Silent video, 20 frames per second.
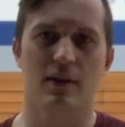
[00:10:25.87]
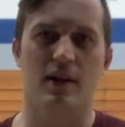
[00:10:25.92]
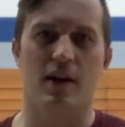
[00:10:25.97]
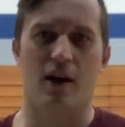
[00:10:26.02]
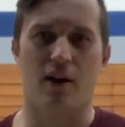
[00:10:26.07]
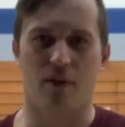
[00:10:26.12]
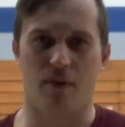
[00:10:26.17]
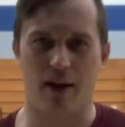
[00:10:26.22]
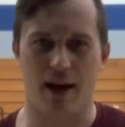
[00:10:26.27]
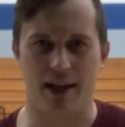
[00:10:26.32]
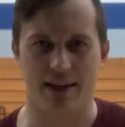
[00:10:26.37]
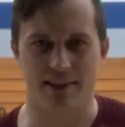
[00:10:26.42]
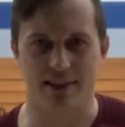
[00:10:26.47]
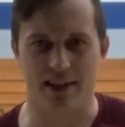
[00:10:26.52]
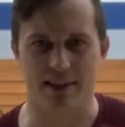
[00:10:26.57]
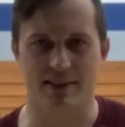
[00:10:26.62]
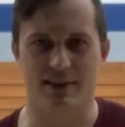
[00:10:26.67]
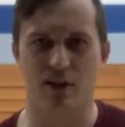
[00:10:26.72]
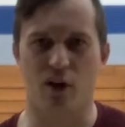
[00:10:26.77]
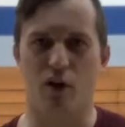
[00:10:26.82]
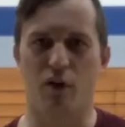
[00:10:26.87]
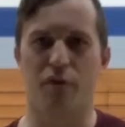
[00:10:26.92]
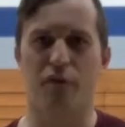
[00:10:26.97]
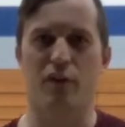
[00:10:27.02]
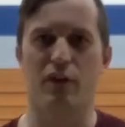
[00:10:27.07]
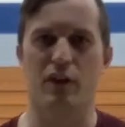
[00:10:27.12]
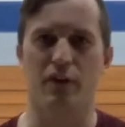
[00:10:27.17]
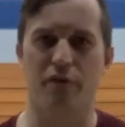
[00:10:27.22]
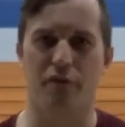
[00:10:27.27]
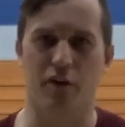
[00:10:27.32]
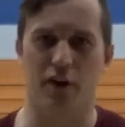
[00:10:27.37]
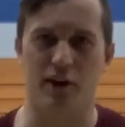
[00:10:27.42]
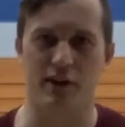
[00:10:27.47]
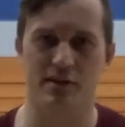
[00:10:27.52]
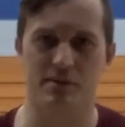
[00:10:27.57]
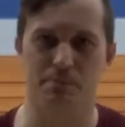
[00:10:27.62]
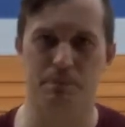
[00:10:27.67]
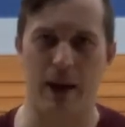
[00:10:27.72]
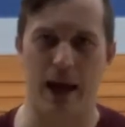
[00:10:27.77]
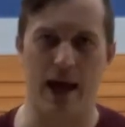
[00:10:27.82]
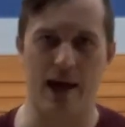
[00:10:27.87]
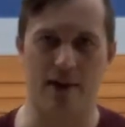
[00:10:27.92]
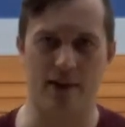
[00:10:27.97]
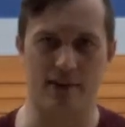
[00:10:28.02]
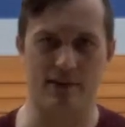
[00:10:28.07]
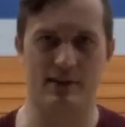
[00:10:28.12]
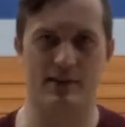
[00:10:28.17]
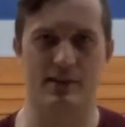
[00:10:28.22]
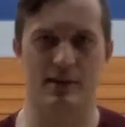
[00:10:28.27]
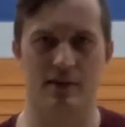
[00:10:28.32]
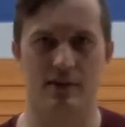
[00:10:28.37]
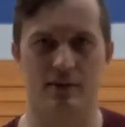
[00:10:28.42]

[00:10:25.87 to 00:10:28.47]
All right, let's go for the first balance